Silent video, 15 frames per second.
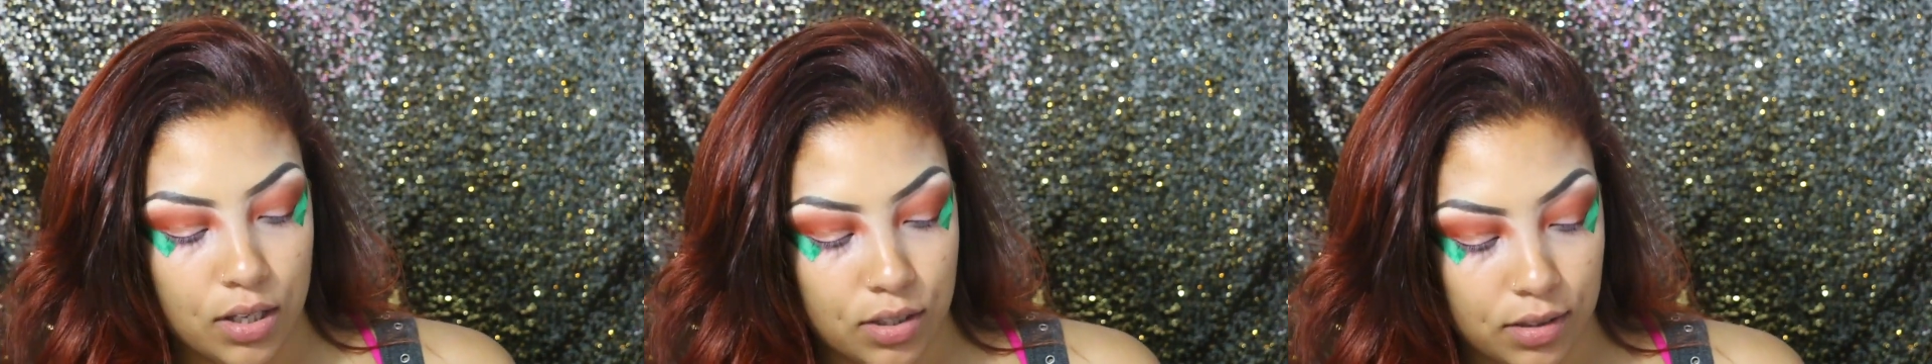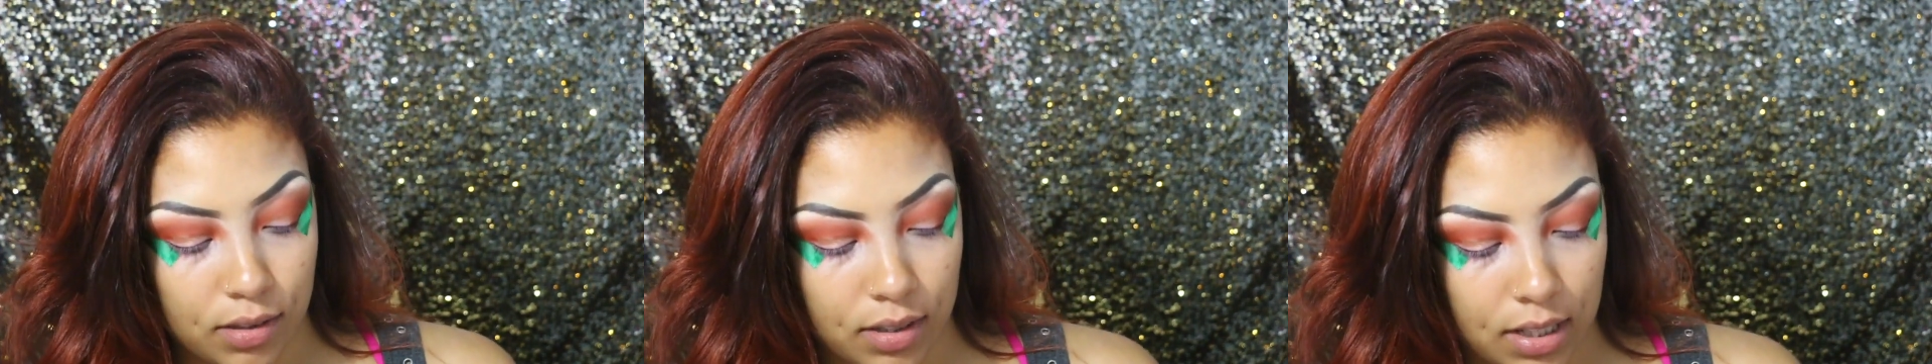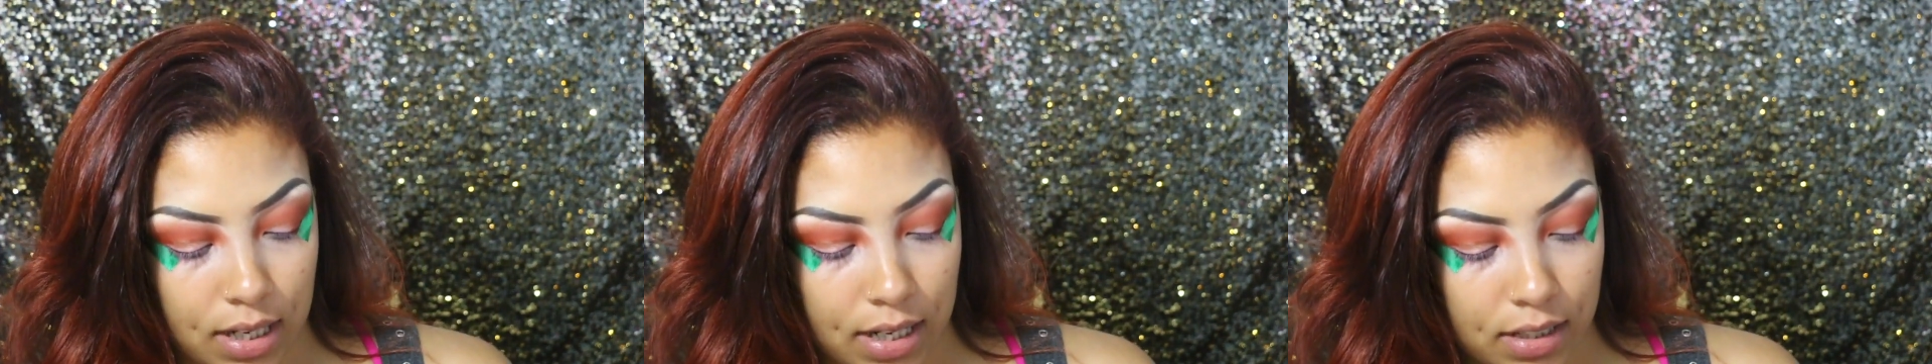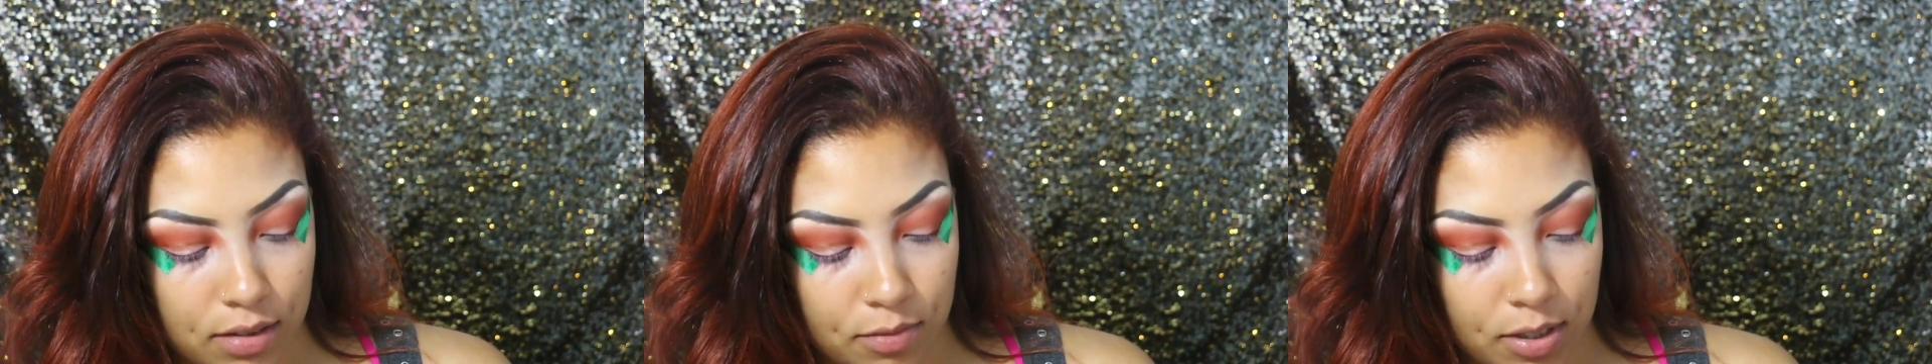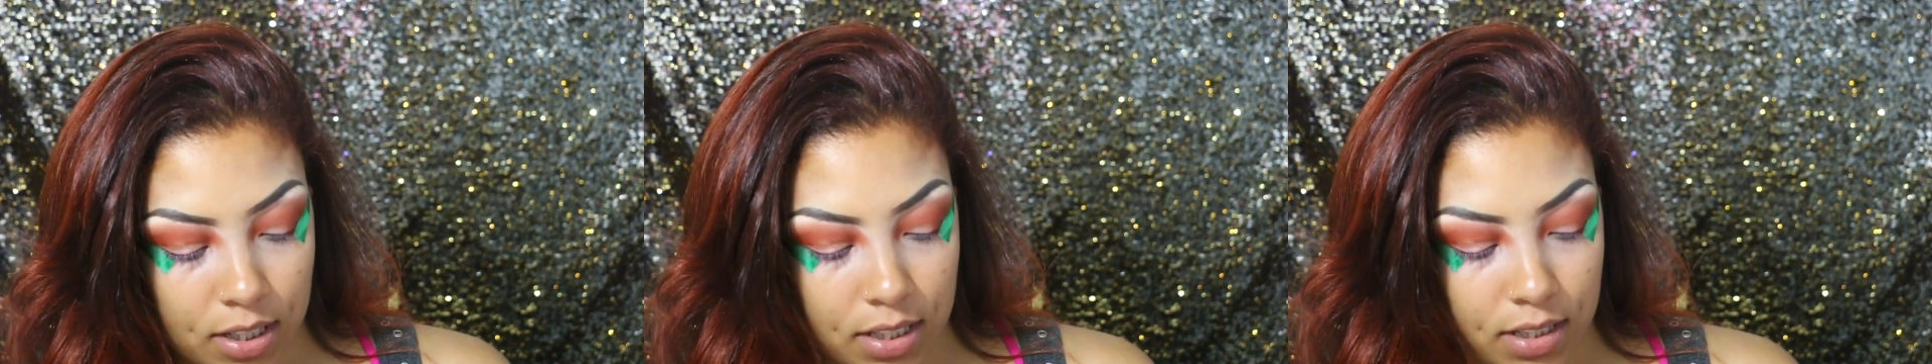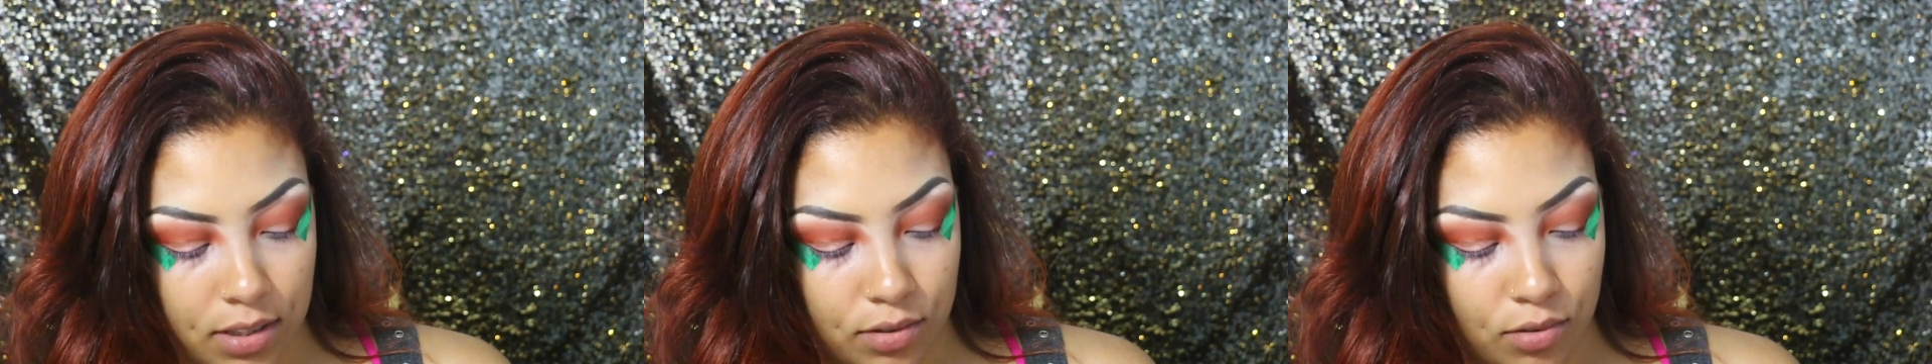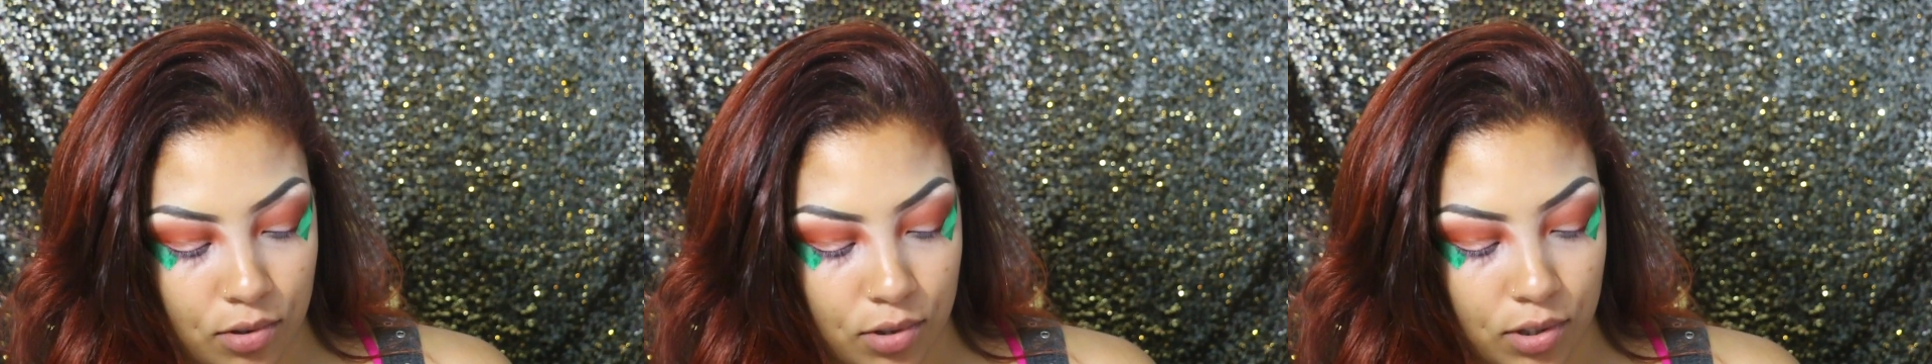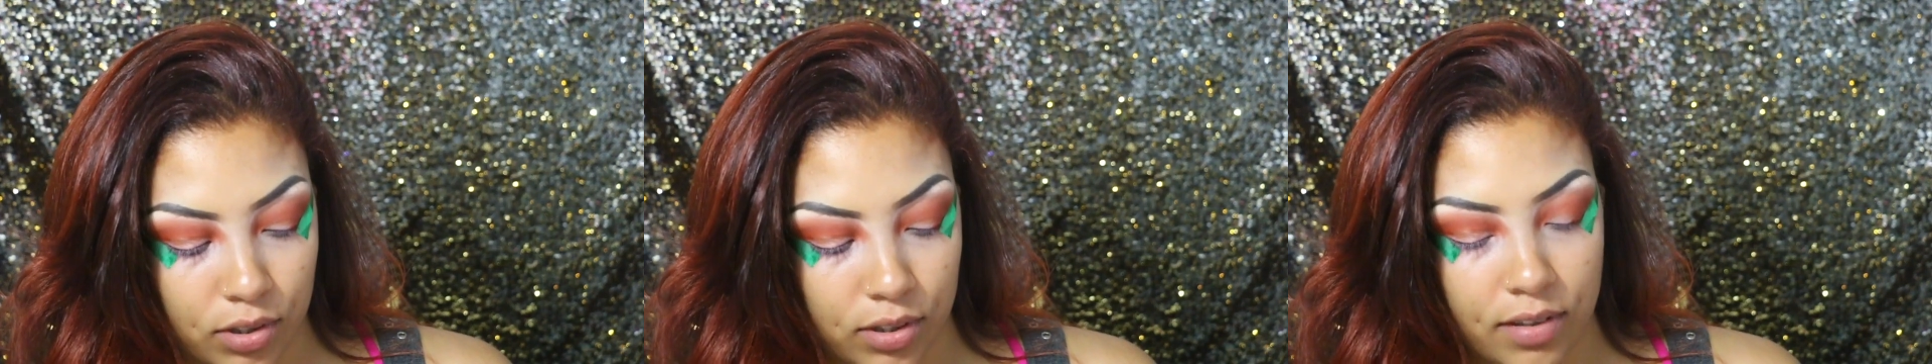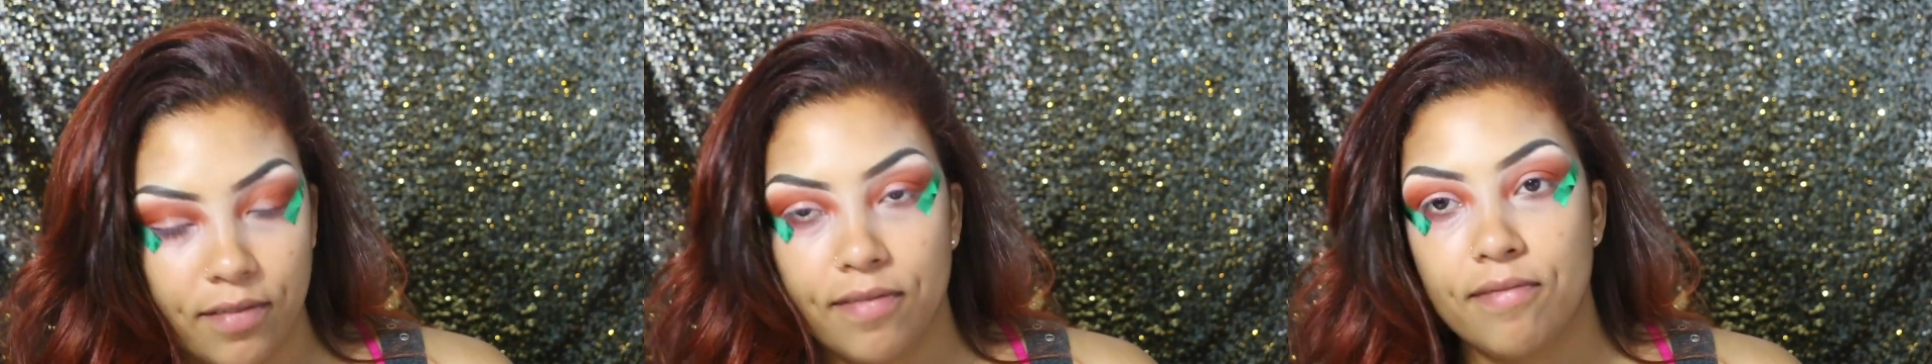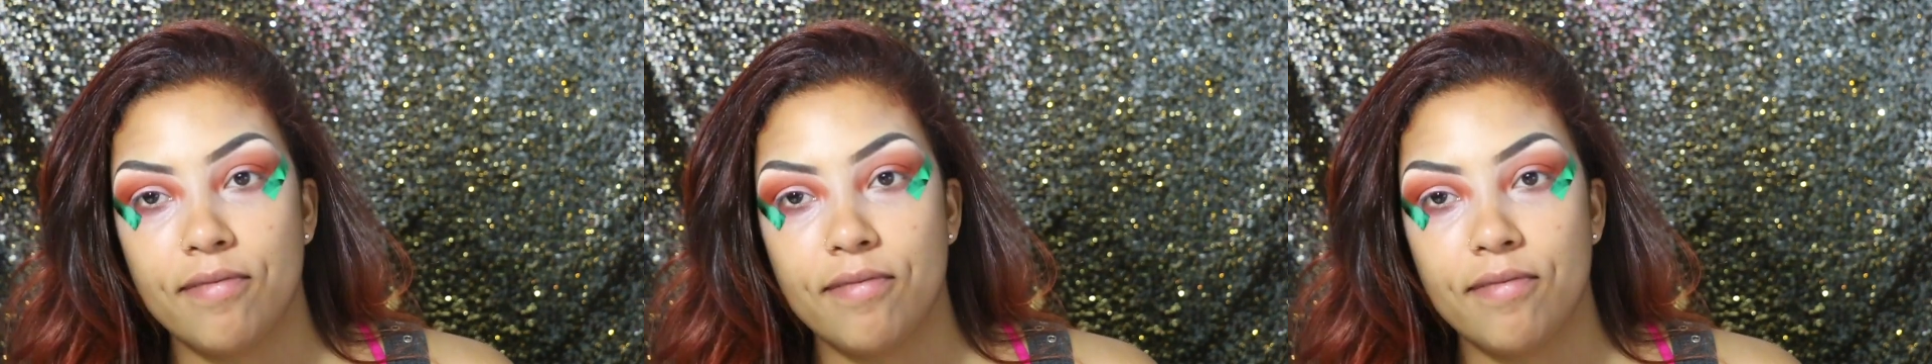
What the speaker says: So the next one is called